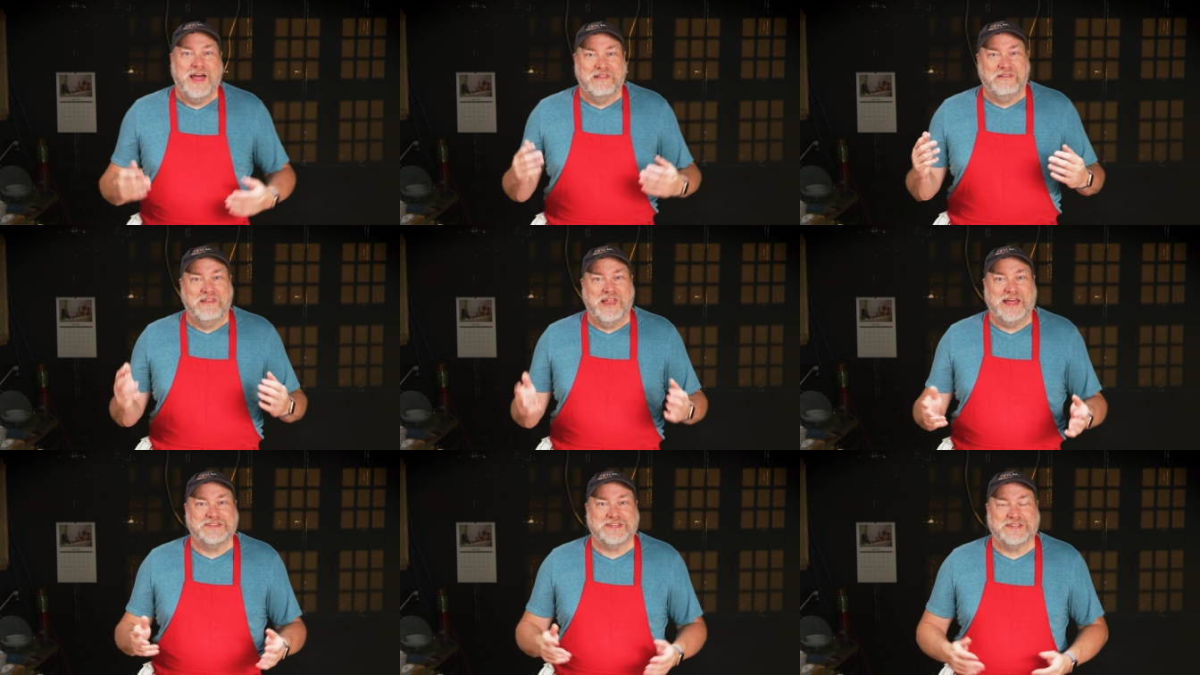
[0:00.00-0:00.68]

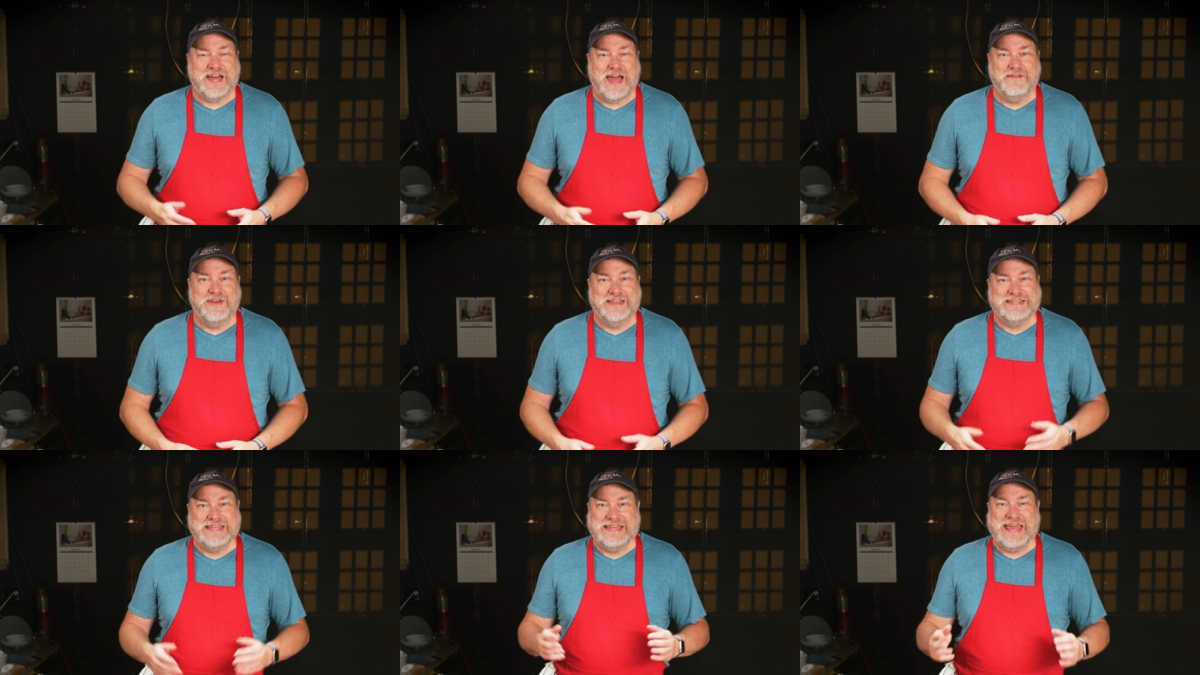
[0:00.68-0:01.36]
Let's dive
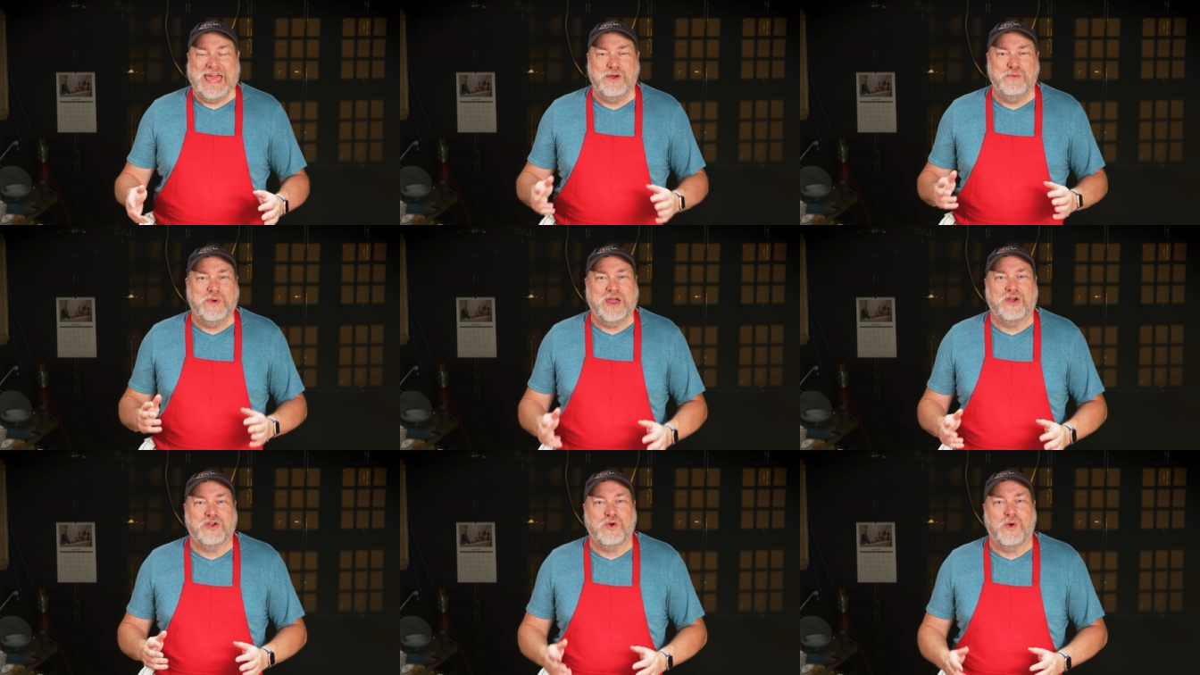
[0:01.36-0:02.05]
in. Today, we
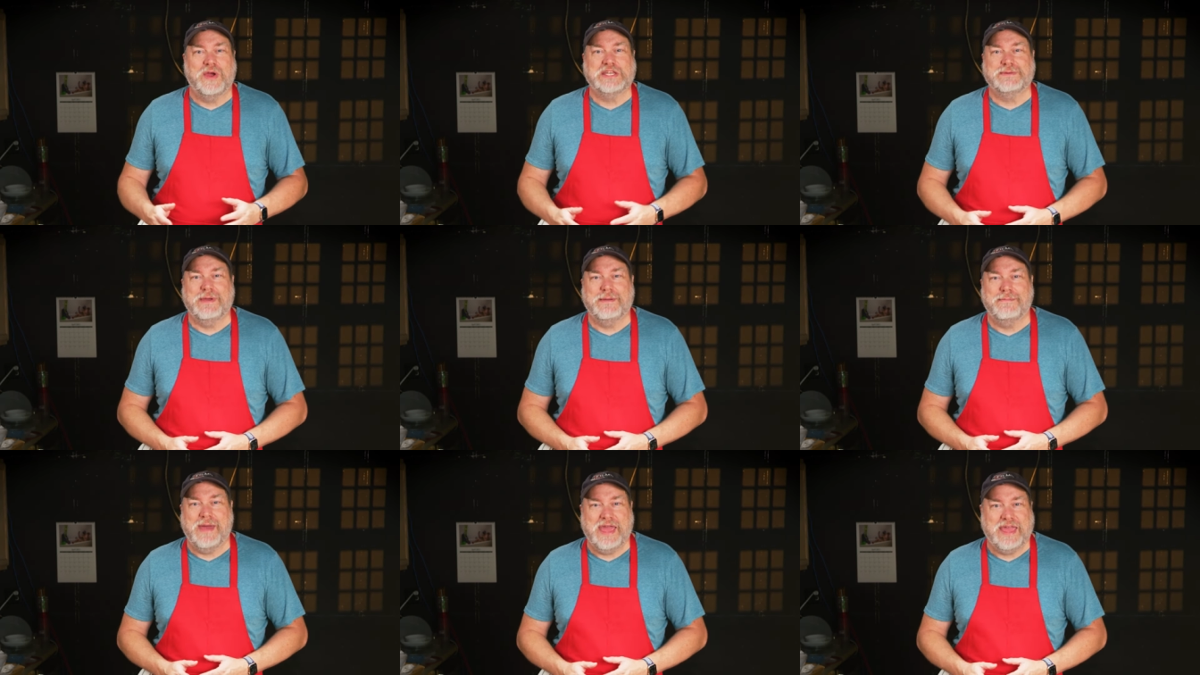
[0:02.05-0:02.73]
are going to be
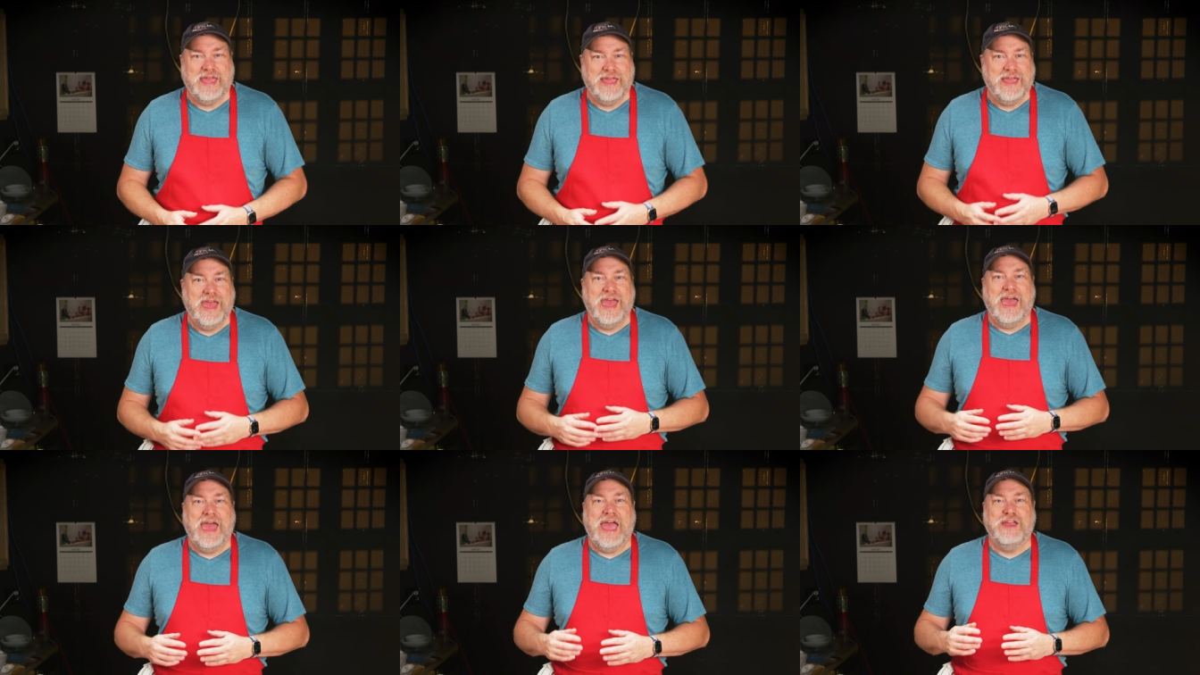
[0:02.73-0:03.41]
making
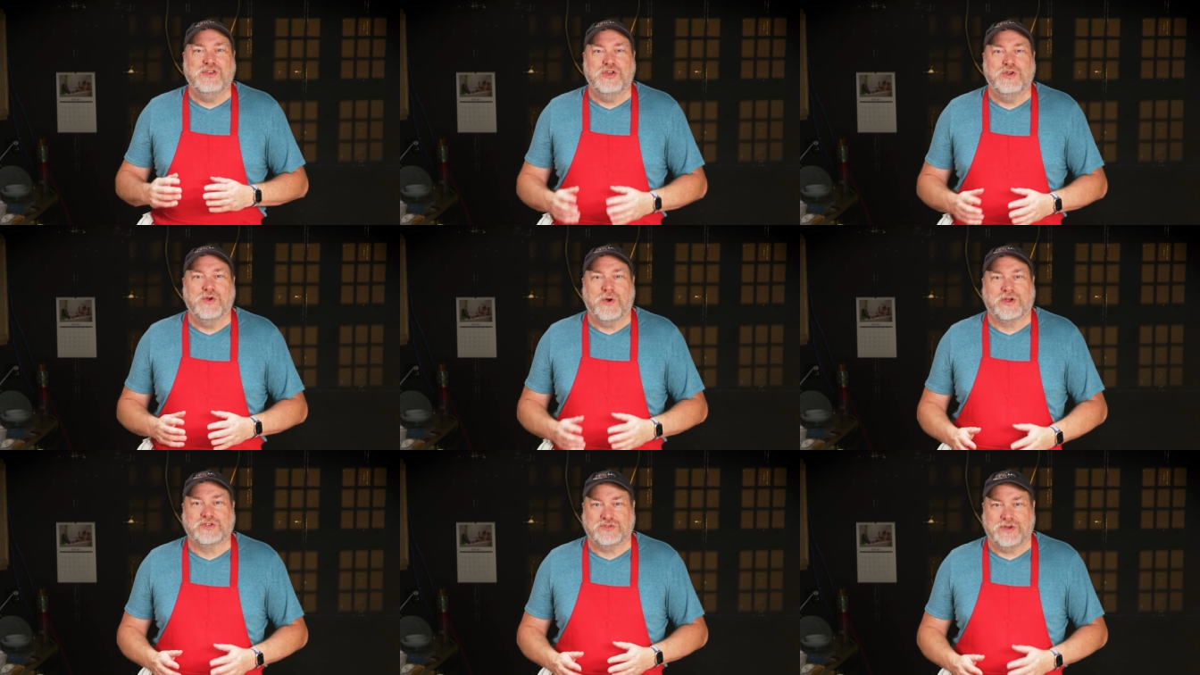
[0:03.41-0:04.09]
a New
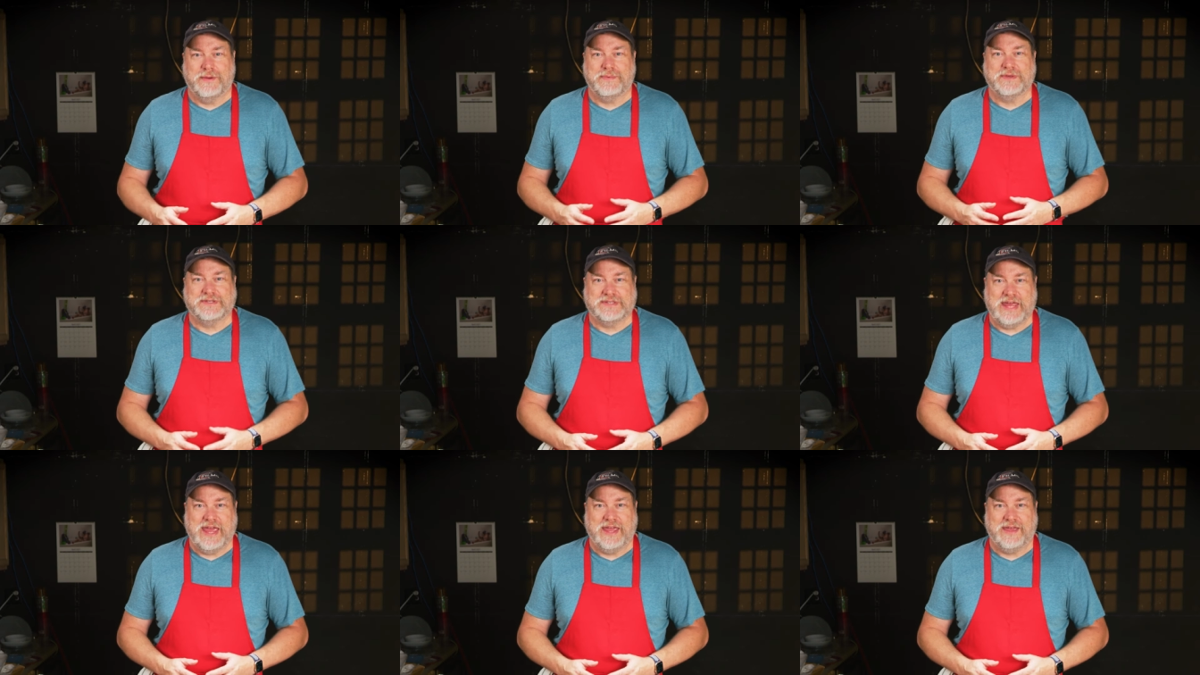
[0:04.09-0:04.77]
York strip steak.